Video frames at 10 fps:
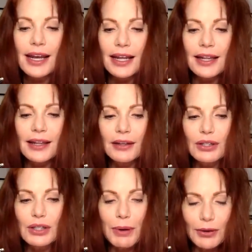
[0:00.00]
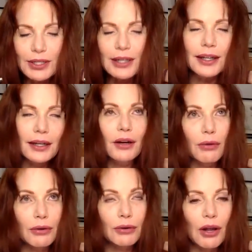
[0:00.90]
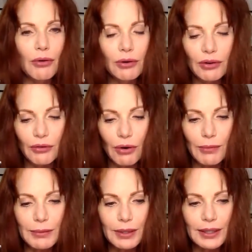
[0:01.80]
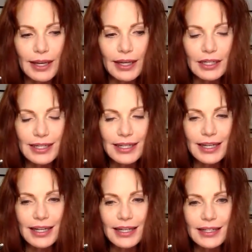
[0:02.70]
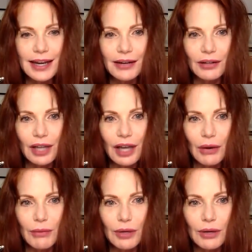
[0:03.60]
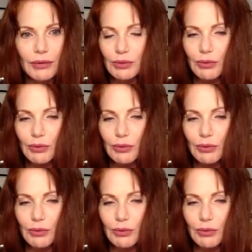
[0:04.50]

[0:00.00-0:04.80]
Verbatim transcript: that they're supposedly in, quote, low Earth orbit, but they can see the entire globe, which